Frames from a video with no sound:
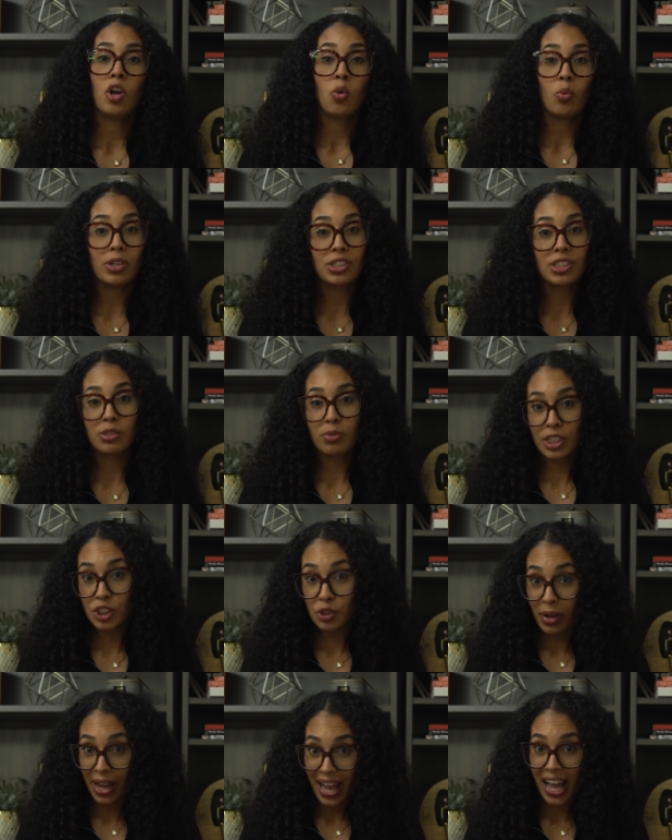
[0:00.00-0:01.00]
which is what
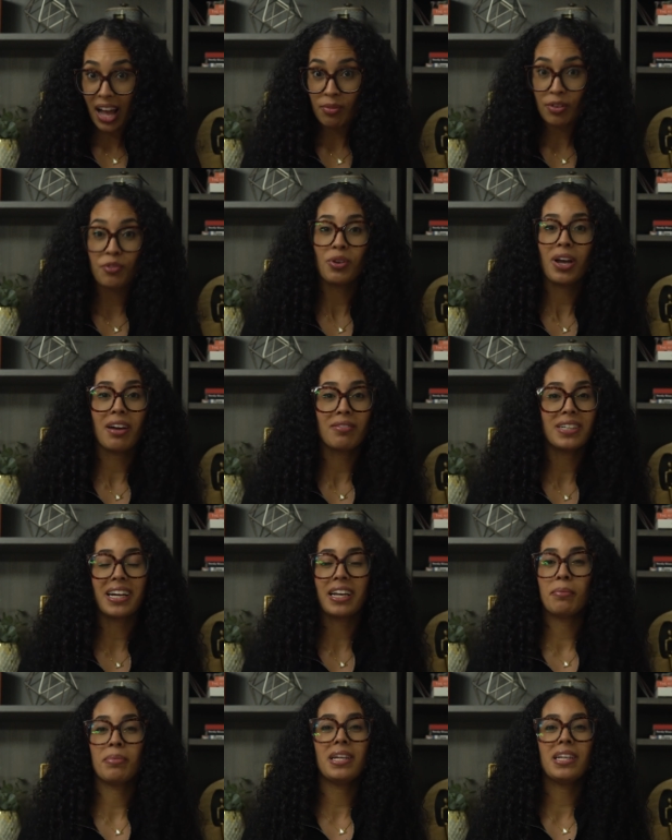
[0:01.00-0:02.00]
you have if you have
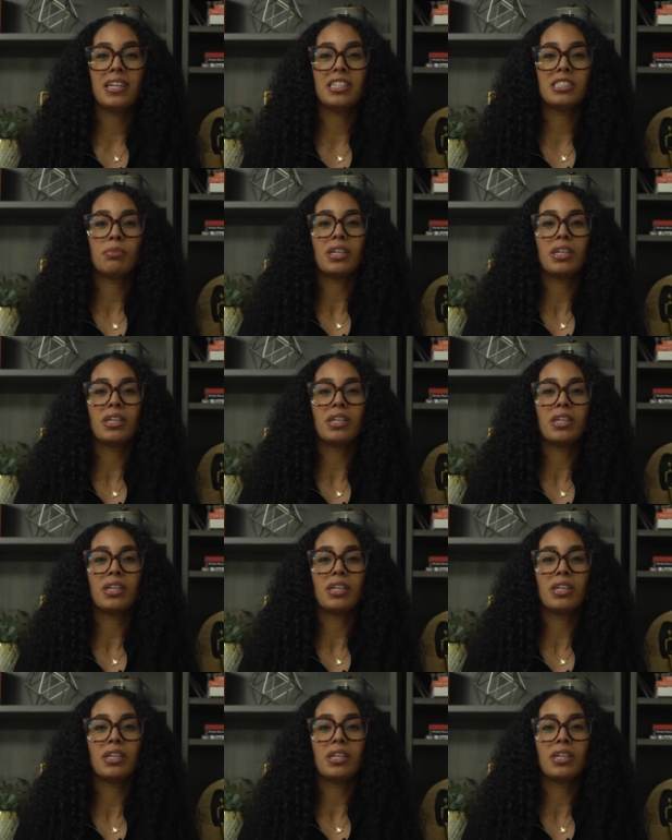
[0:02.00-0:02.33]
diabetes,